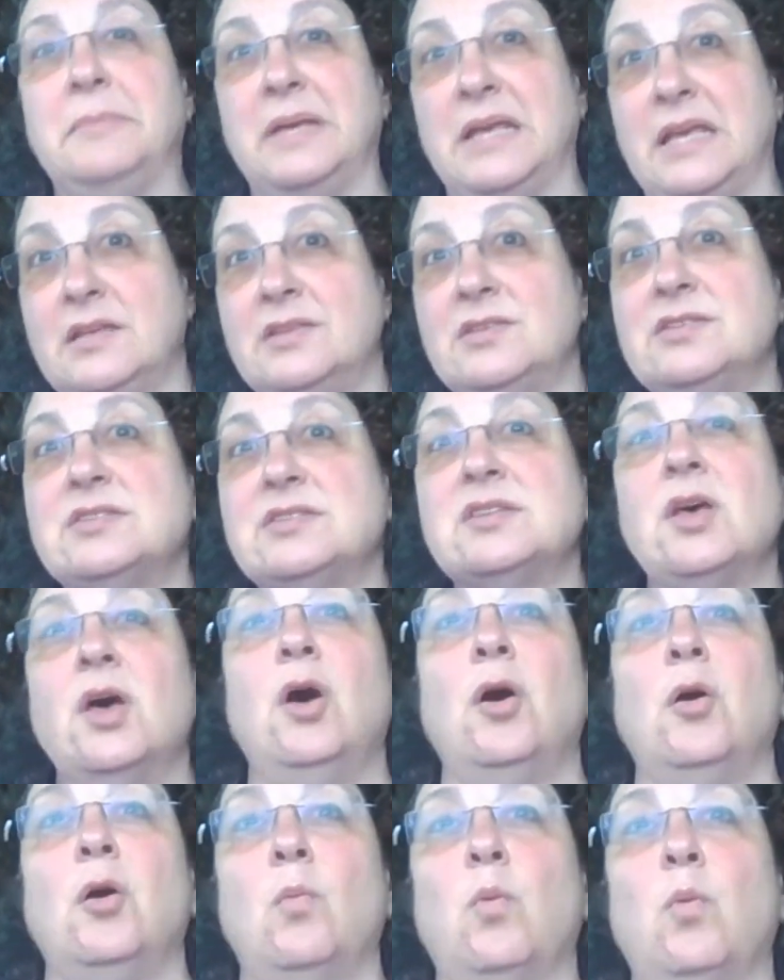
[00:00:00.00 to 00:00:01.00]
means
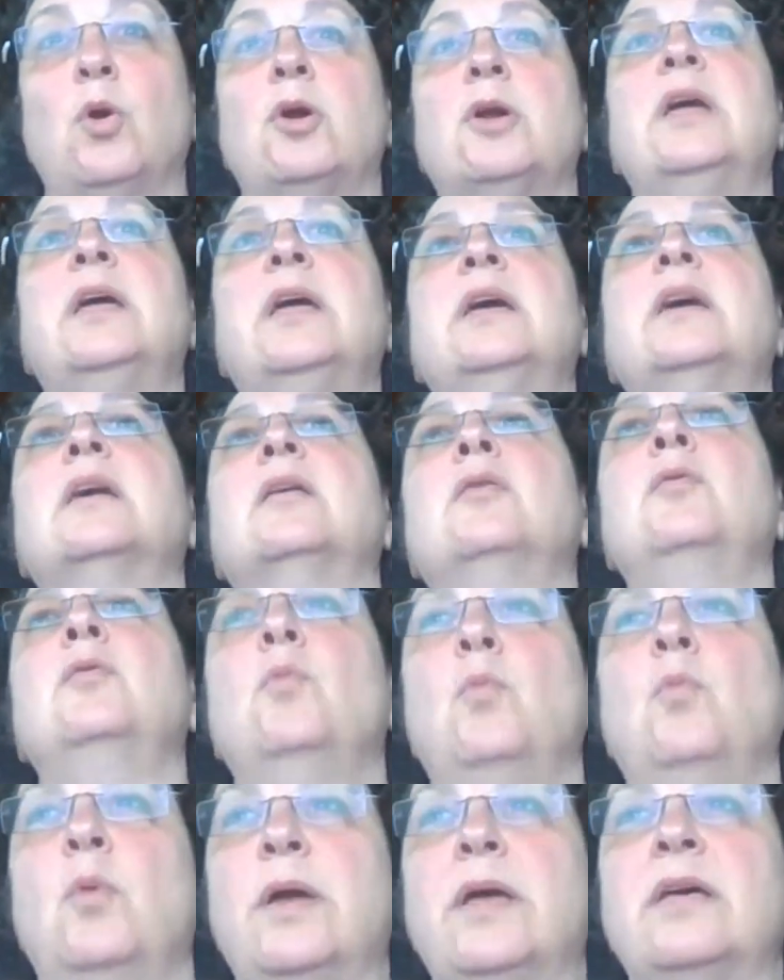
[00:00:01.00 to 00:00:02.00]
working
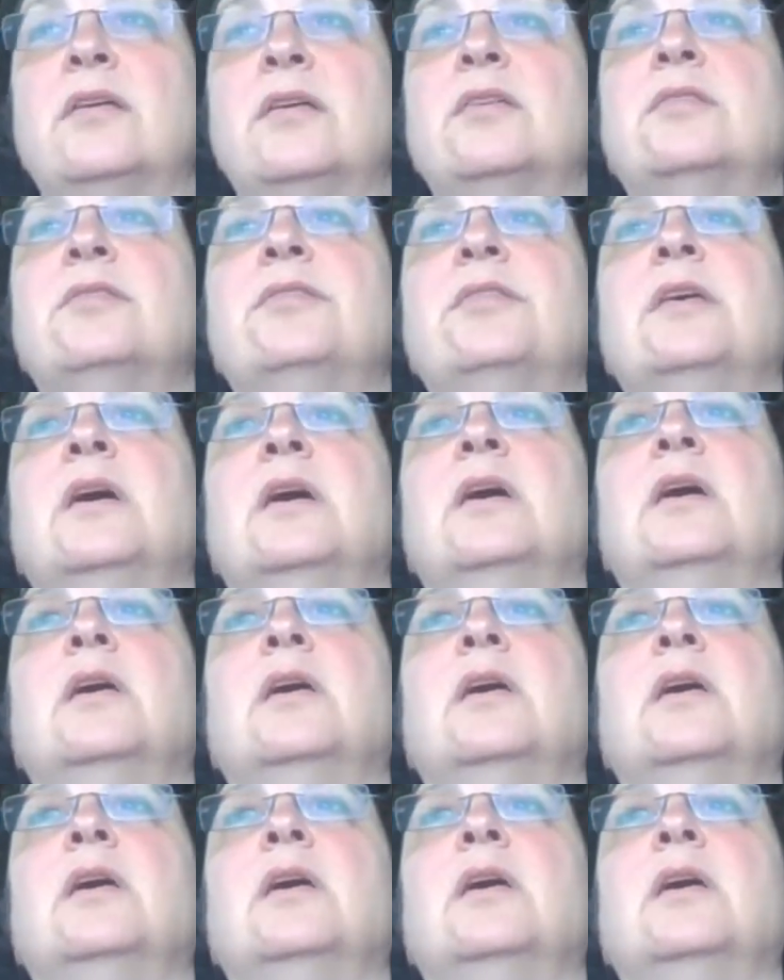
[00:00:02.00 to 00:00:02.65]
with